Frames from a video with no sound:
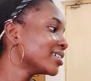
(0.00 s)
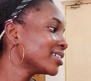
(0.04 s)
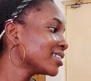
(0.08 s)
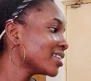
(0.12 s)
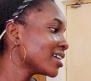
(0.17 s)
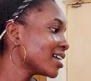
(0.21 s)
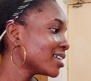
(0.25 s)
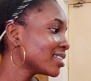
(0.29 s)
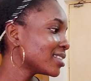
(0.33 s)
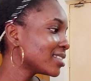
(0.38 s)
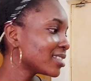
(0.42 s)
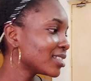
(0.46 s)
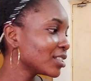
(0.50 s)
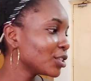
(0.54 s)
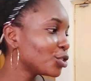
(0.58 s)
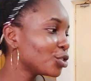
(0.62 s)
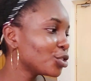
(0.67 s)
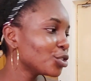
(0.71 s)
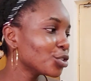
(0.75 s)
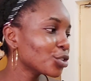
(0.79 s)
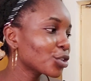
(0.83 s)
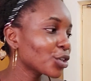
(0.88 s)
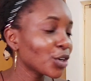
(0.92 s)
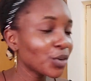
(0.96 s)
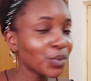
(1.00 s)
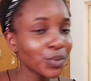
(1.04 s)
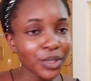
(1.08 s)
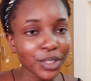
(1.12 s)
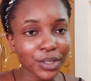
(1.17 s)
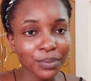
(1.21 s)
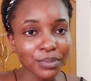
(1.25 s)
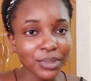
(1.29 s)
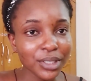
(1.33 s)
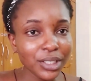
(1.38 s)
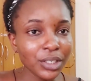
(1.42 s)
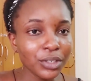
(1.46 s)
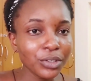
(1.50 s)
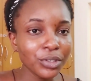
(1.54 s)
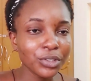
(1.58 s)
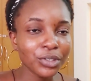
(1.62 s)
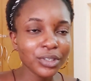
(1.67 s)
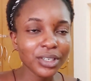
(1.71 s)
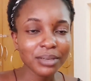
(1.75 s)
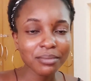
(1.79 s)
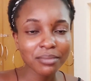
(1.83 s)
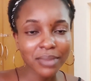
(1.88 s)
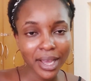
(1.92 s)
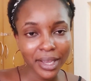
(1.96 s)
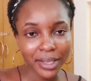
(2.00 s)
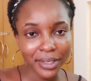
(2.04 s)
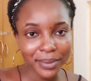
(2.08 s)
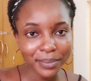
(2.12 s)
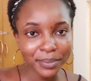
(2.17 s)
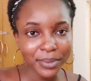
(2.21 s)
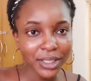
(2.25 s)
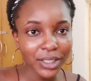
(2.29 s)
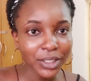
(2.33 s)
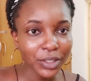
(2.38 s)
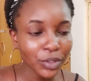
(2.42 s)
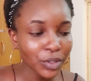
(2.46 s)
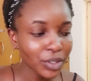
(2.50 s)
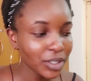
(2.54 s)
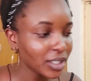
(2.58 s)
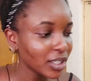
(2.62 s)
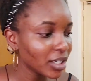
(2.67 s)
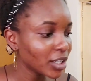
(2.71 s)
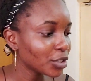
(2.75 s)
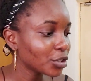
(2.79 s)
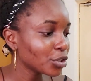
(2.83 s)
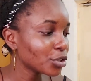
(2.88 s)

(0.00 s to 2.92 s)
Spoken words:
That's it. Should you come with a pillow, you can buy a pillow here.